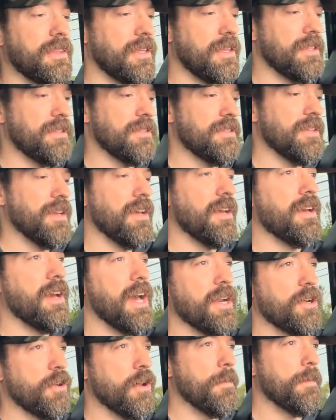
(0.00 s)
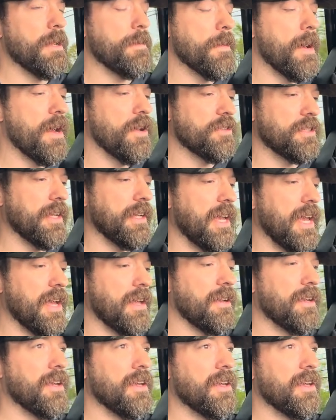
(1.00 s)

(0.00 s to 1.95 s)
I don't know how many miles I get,